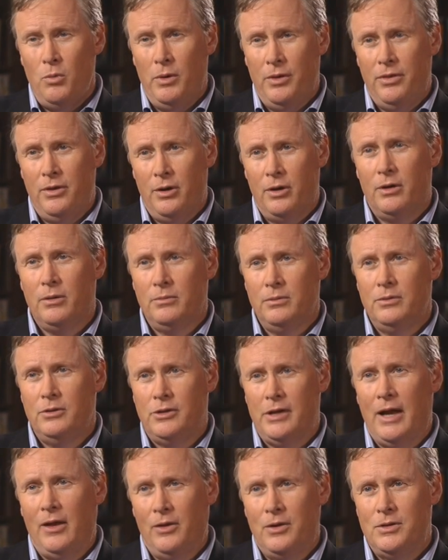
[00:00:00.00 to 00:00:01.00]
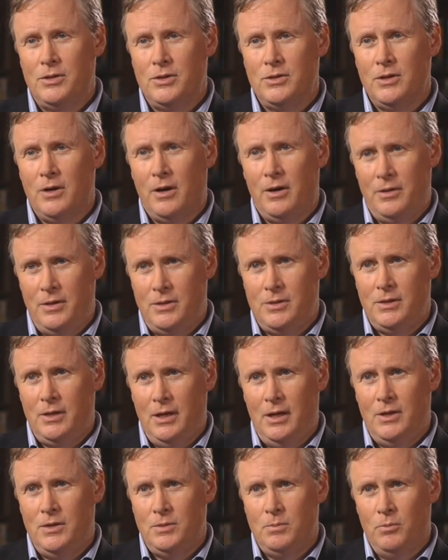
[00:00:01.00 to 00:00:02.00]
what their challenges are, these
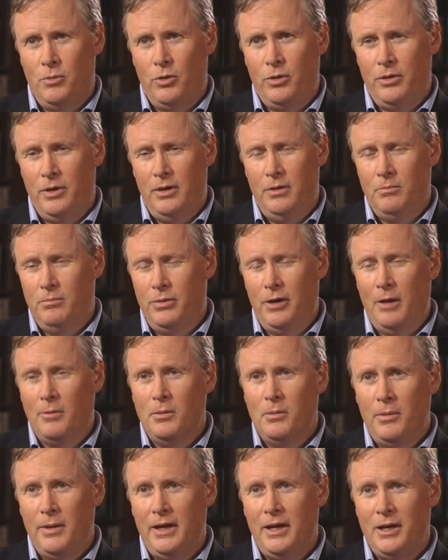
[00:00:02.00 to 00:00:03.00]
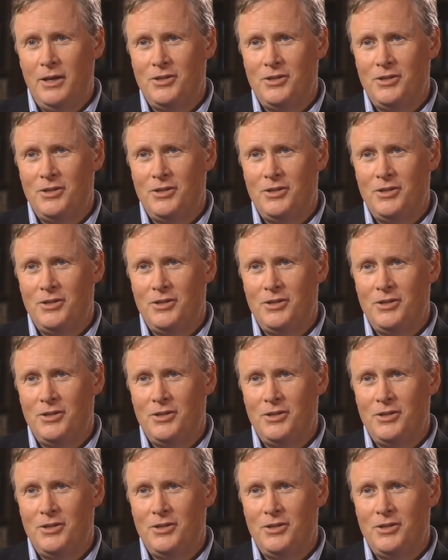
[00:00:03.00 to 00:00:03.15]
kids, more than probably any